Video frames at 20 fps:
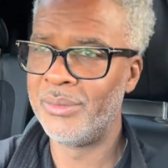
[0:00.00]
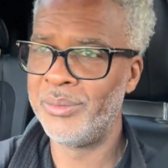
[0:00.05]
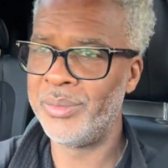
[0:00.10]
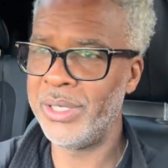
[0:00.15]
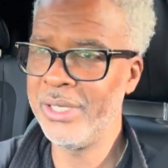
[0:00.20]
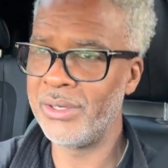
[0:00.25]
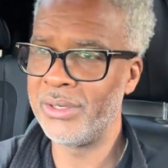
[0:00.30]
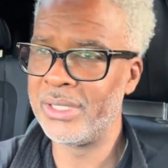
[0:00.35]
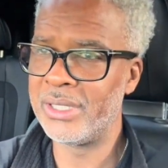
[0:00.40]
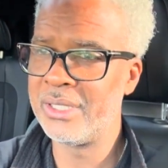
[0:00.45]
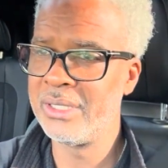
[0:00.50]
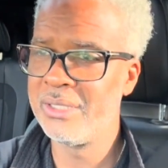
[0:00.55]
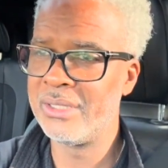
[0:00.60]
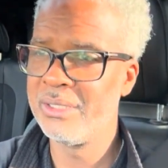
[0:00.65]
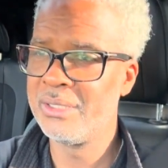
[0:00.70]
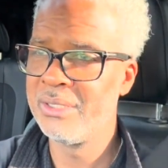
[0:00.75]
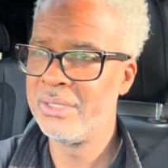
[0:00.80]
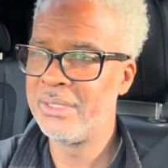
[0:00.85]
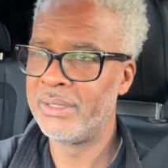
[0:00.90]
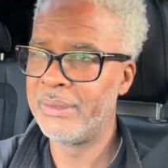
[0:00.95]
Period.
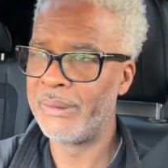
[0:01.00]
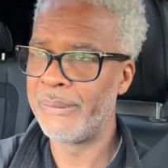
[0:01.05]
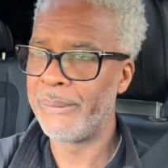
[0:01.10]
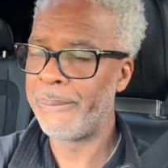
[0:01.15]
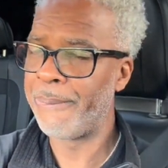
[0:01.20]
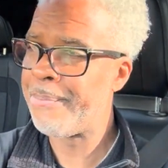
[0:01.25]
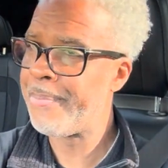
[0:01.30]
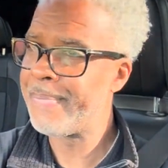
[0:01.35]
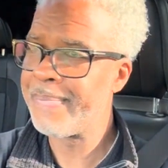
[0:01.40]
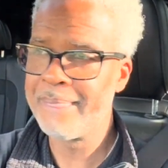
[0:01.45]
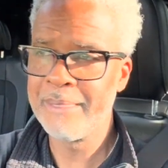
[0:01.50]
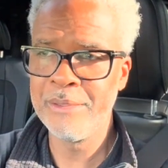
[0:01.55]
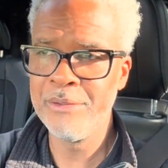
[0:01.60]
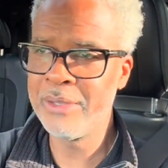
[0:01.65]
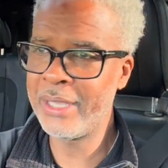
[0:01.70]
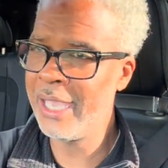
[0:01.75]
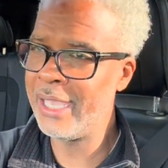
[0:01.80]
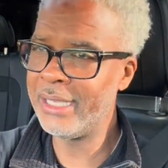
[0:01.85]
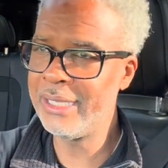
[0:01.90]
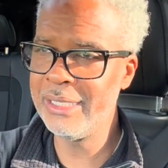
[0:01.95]
You
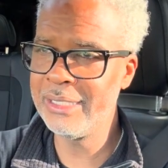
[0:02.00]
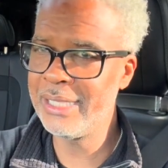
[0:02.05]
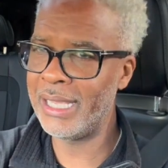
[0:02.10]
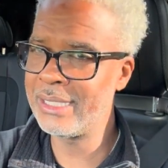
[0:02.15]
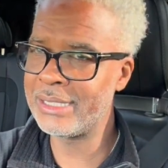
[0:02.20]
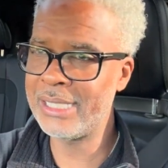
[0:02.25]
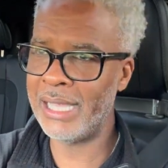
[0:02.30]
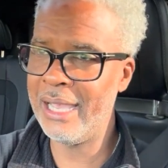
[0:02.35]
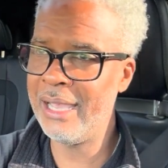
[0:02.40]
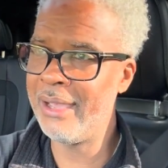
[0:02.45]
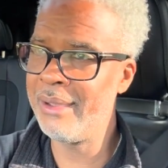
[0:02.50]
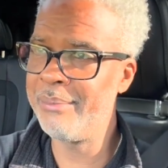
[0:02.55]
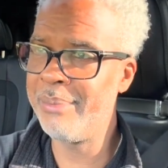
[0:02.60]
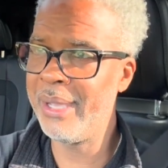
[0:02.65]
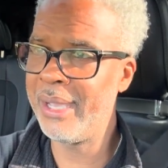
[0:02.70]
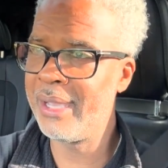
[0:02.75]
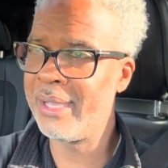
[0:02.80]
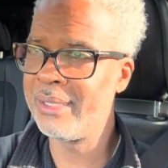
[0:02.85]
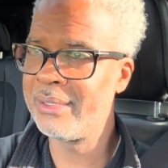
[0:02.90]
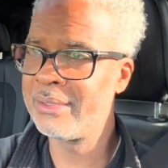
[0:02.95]
can't get that time
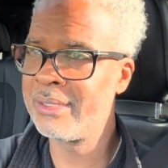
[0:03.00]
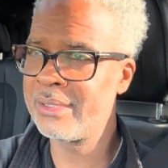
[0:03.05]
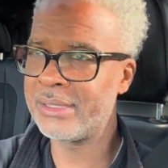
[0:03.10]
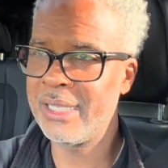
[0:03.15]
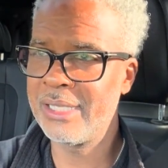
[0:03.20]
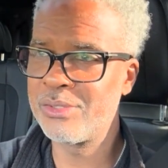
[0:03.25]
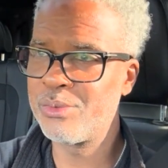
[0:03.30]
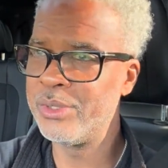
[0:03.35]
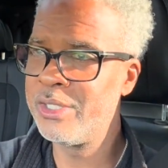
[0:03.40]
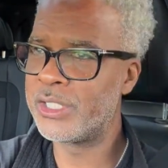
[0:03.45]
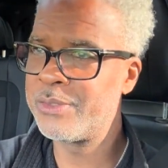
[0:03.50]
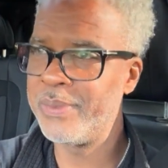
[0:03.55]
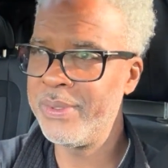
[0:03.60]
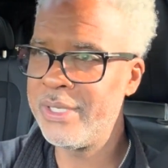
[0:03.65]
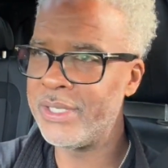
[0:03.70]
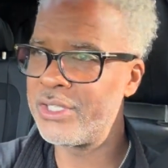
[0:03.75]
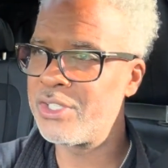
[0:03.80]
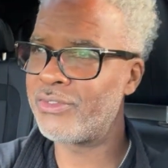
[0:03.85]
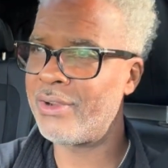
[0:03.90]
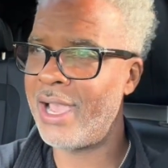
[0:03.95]
back. Just as we
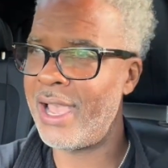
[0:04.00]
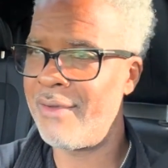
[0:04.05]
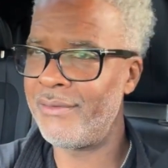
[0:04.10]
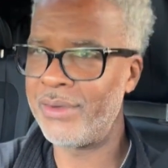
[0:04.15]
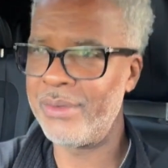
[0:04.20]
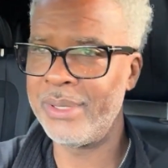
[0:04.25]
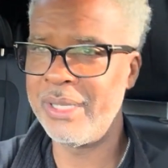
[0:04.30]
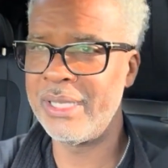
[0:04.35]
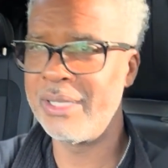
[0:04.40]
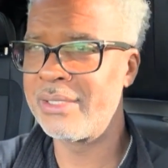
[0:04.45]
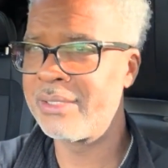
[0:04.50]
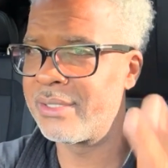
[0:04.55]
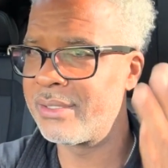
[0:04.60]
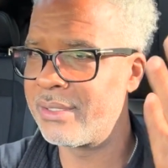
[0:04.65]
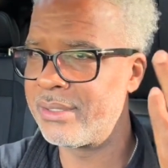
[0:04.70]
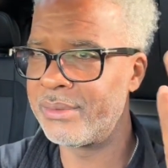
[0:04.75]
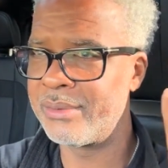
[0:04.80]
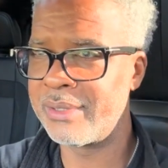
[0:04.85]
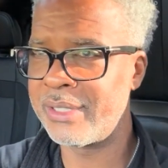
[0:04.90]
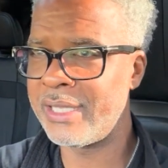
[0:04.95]
speaking, driving, I'm headed to
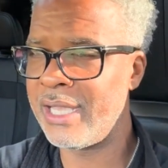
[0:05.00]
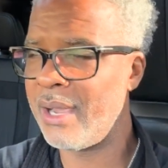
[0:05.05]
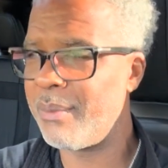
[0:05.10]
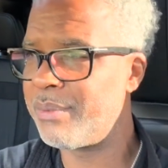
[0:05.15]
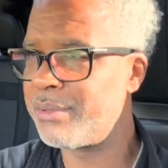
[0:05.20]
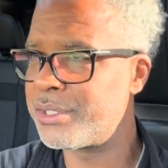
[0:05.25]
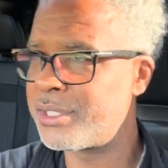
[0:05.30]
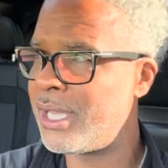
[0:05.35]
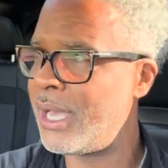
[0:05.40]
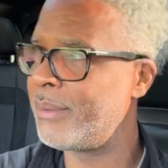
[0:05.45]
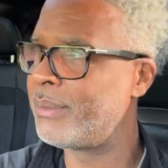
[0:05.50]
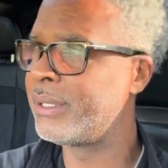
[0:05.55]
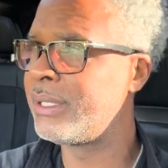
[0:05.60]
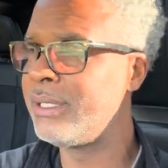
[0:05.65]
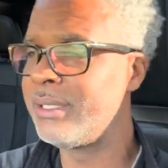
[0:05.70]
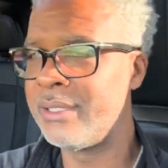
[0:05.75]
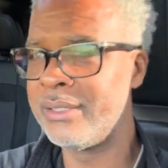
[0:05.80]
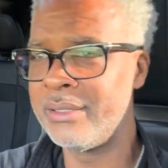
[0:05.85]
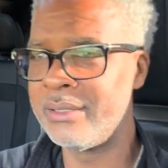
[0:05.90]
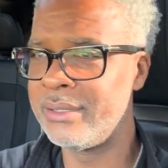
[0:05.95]
the camper shop to
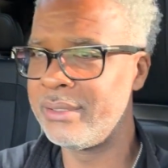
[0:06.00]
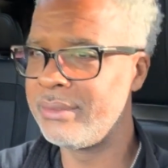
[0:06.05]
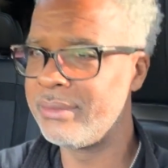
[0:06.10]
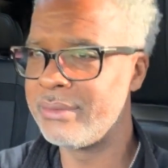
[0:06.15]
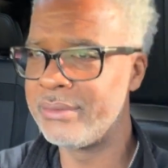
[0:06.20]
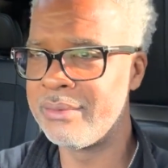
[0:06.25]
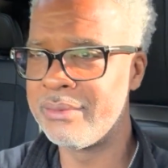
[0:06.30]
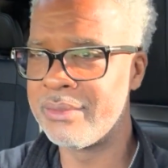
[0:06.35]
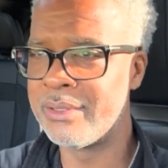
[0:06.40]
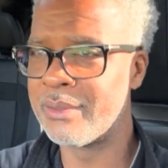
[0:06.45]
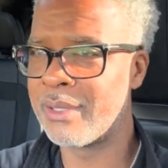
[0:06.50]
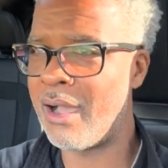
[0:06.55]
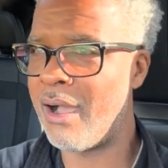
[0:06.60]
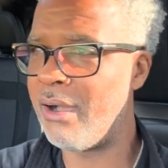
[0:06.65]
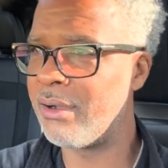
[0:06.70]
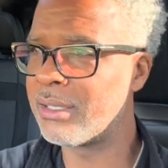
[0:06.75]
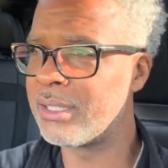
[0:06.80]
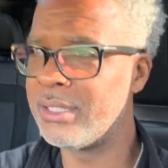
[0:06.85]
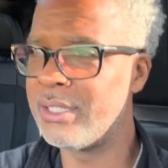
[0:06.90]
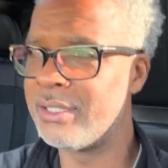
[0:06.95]
get a
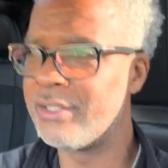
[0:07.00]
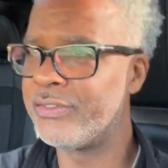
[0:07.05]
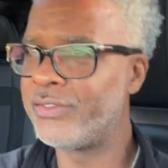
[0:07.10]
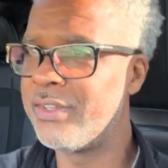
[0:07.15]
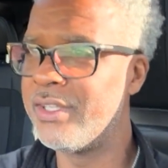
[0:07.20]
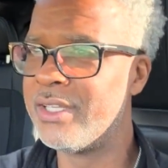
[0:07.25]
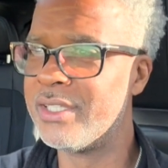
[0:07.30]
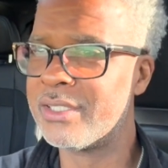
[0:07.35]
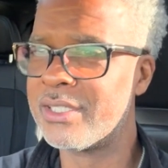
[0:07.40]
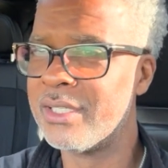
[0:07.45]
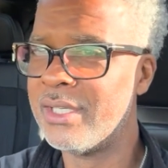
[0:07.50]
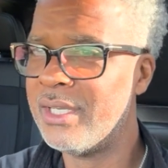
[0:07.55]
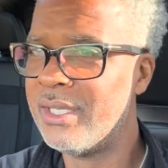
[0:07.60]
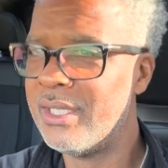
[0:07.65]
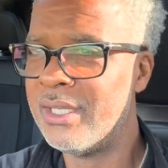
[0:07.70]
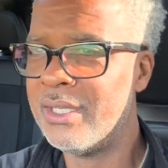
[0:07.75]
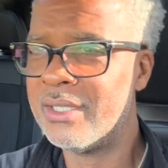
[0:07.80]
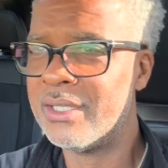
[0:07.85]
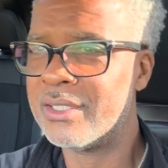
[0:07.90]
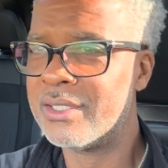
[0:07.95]
caulk gun to finish
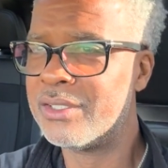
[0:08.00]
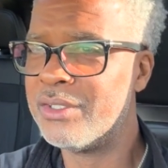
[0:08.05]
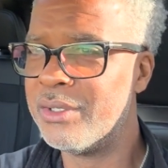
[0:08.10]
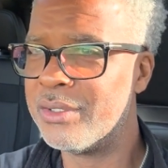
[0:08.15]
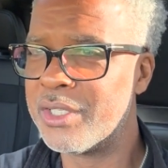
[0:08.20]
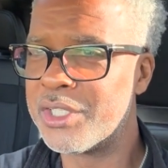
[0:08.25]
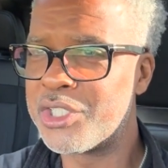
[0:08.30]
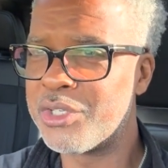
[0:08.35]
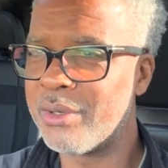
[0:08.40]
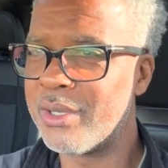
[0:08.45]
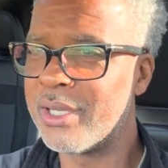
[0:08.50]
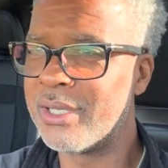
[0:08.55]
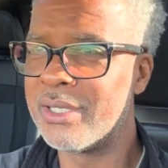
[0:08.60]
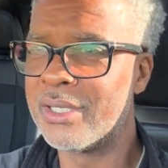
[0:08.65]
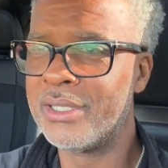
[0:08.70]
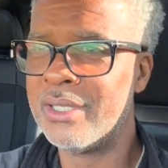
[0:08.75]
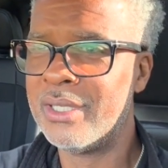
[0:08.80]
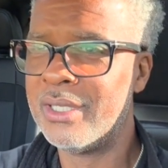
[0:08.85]
doing the trailer.